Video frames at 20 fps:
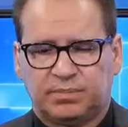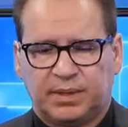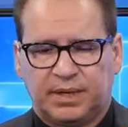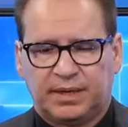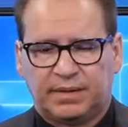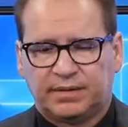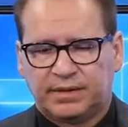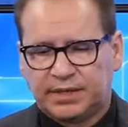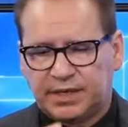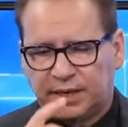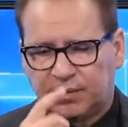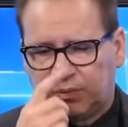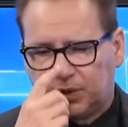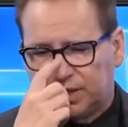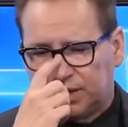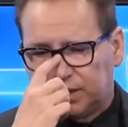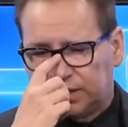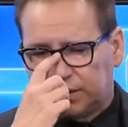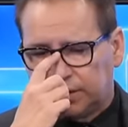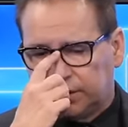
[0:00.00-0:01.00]
by the time we
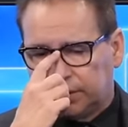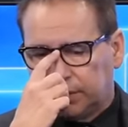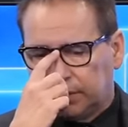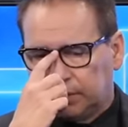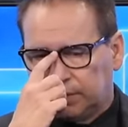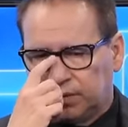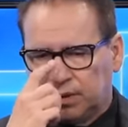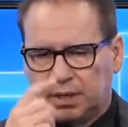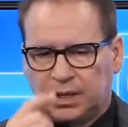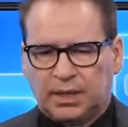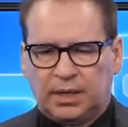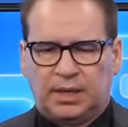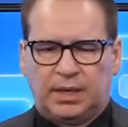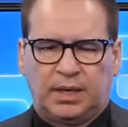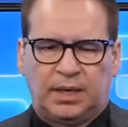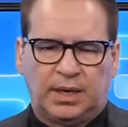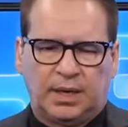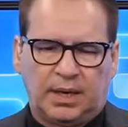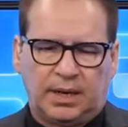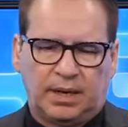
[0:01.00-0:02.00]
get to
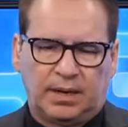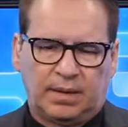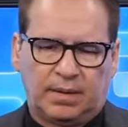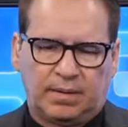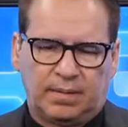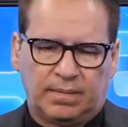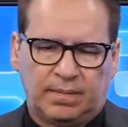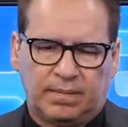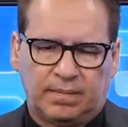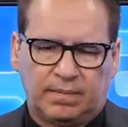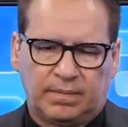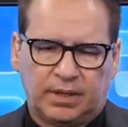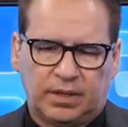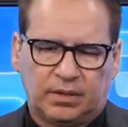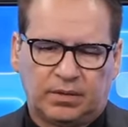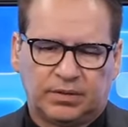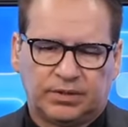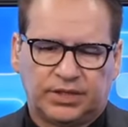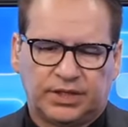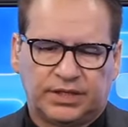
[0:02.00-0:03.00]

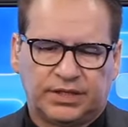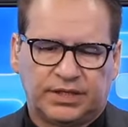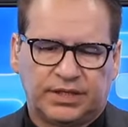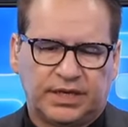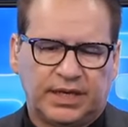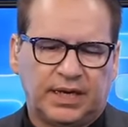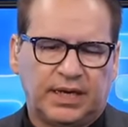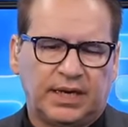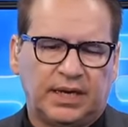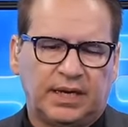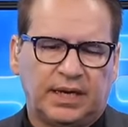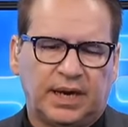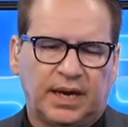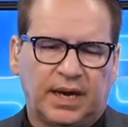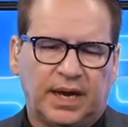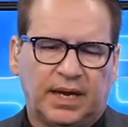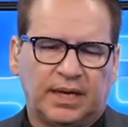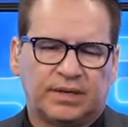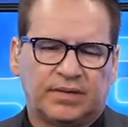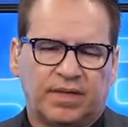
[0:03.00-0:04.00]
the Gen Z,
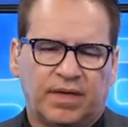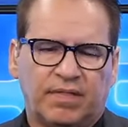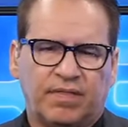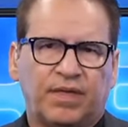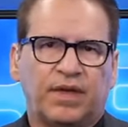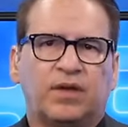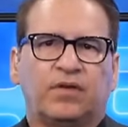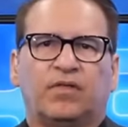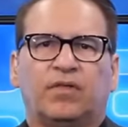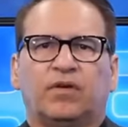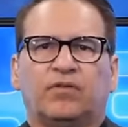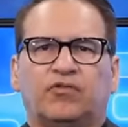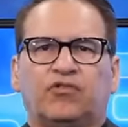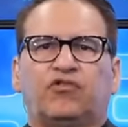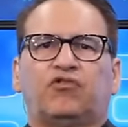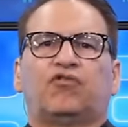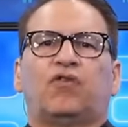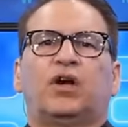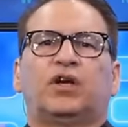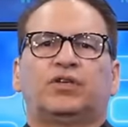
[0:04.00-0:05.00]
I think the
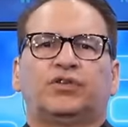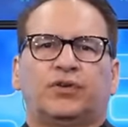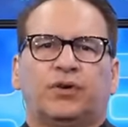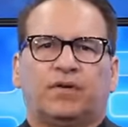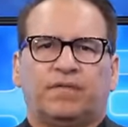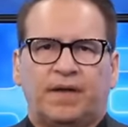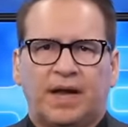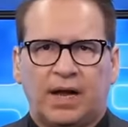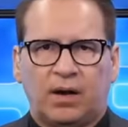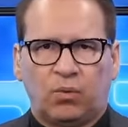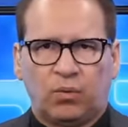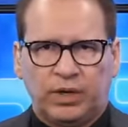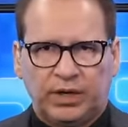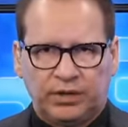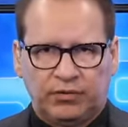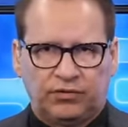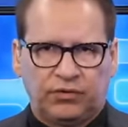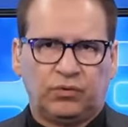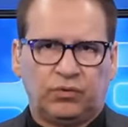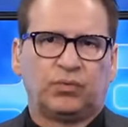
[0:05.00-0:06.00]
structure of how we
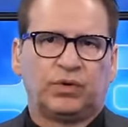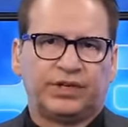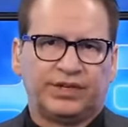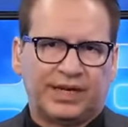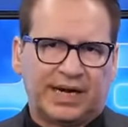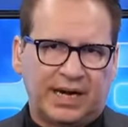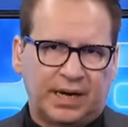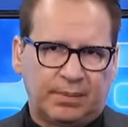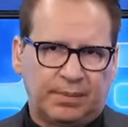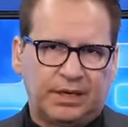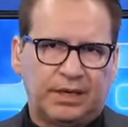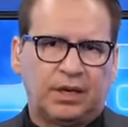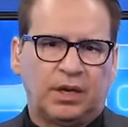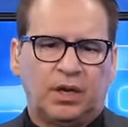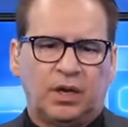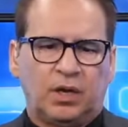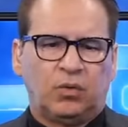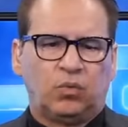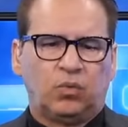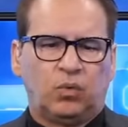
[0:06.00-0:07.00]
do retirement
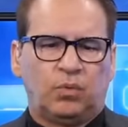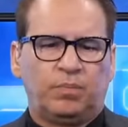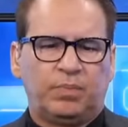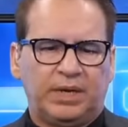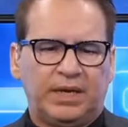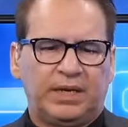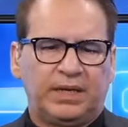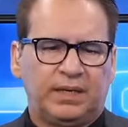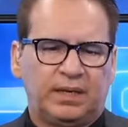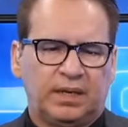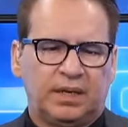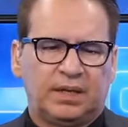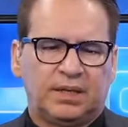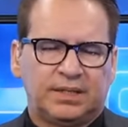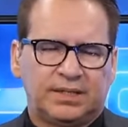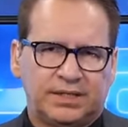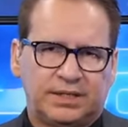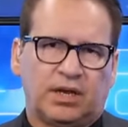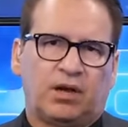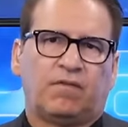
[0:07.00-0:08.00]
will be
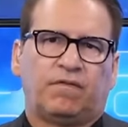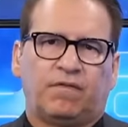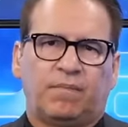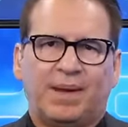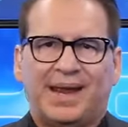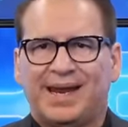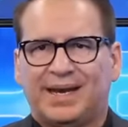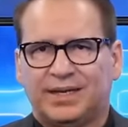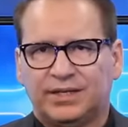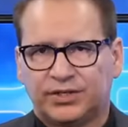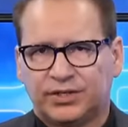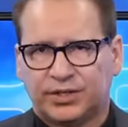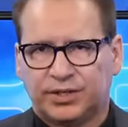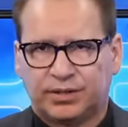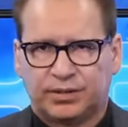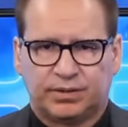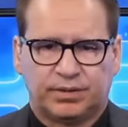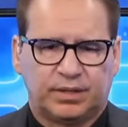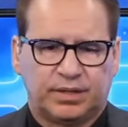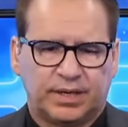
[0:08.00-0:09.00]
self-managed
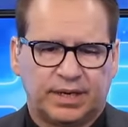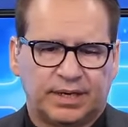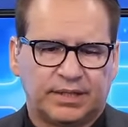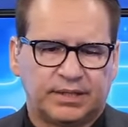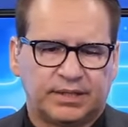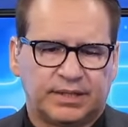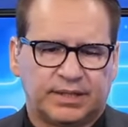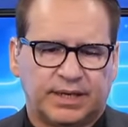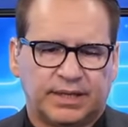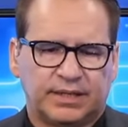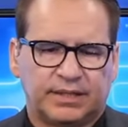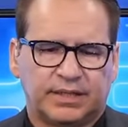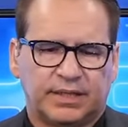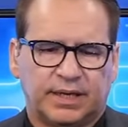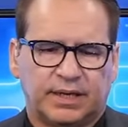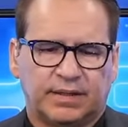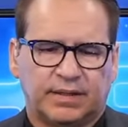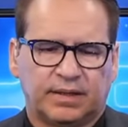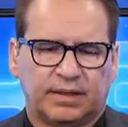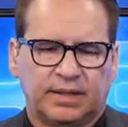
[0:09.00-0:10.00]
here in the United States, and
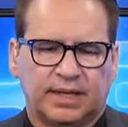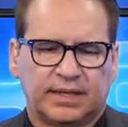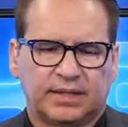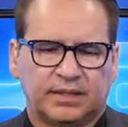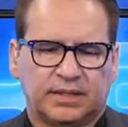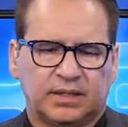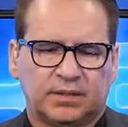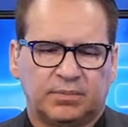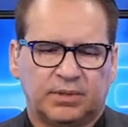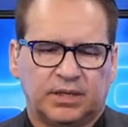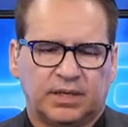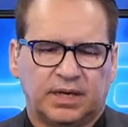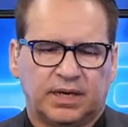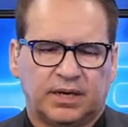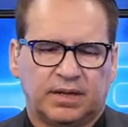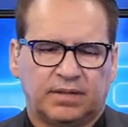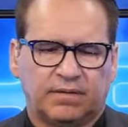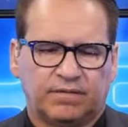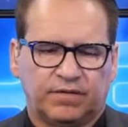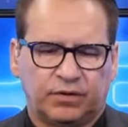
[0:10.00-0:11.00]
I think that's going to be kind
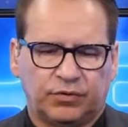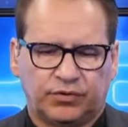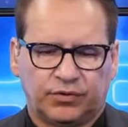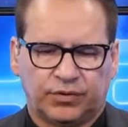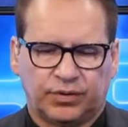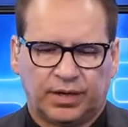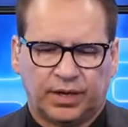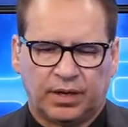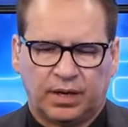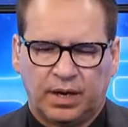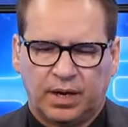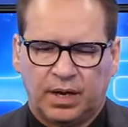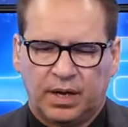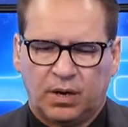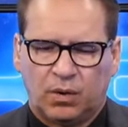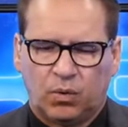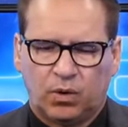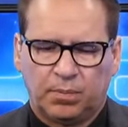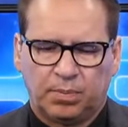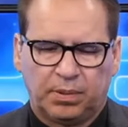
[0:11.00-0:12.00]
of the future there.
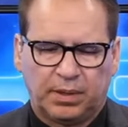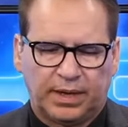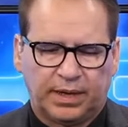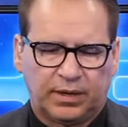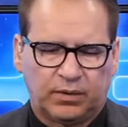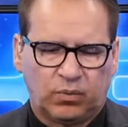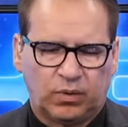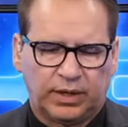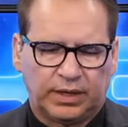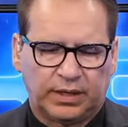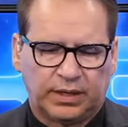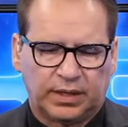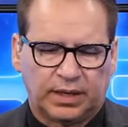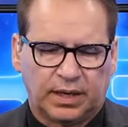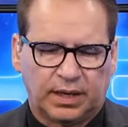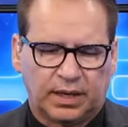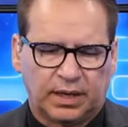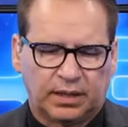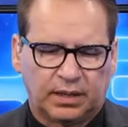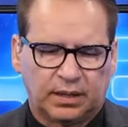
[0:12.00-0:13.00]
I want to play a quick
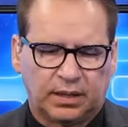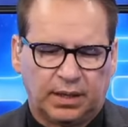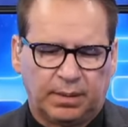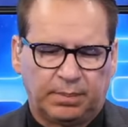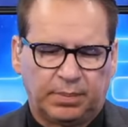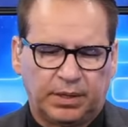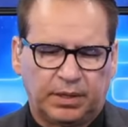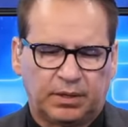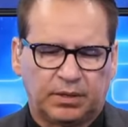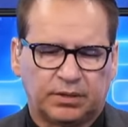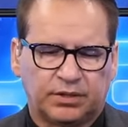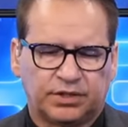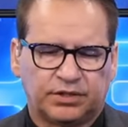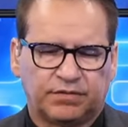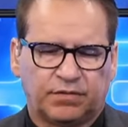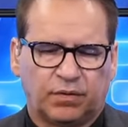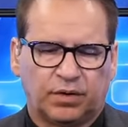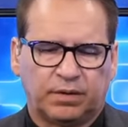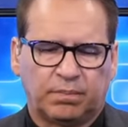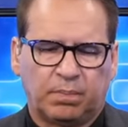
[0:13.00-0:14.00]
clip here just
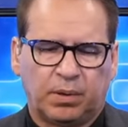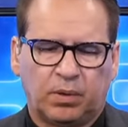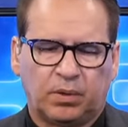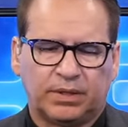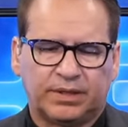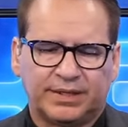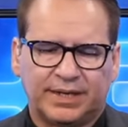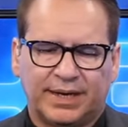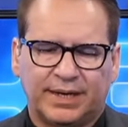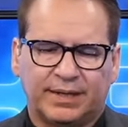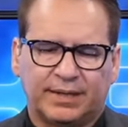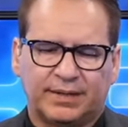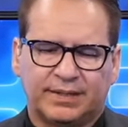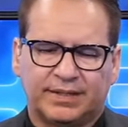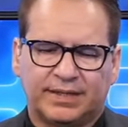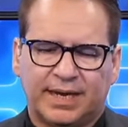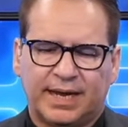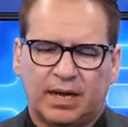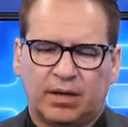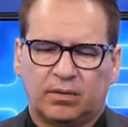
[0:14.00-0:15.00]
for you, polling data
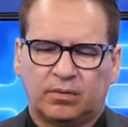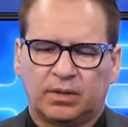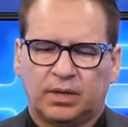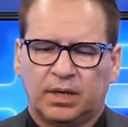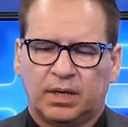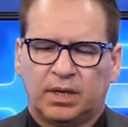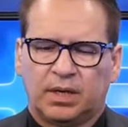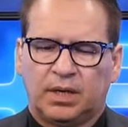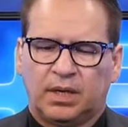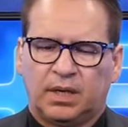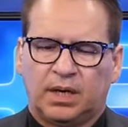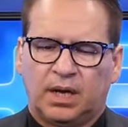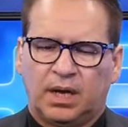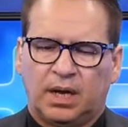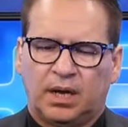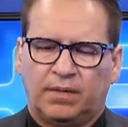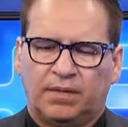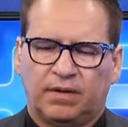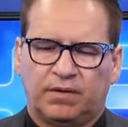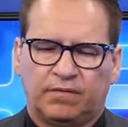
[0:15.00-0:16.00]
that's out
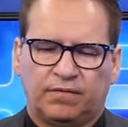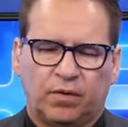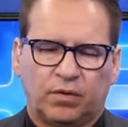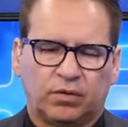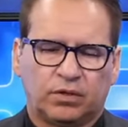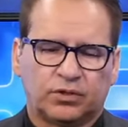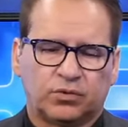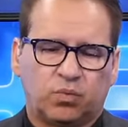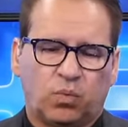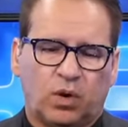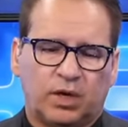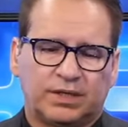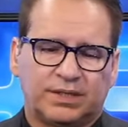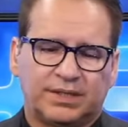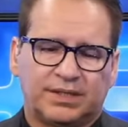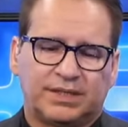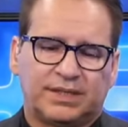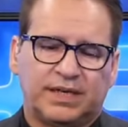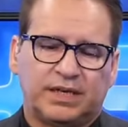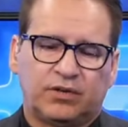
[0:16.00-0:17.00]
that voters want to
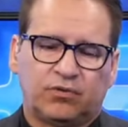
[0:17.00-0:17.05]
see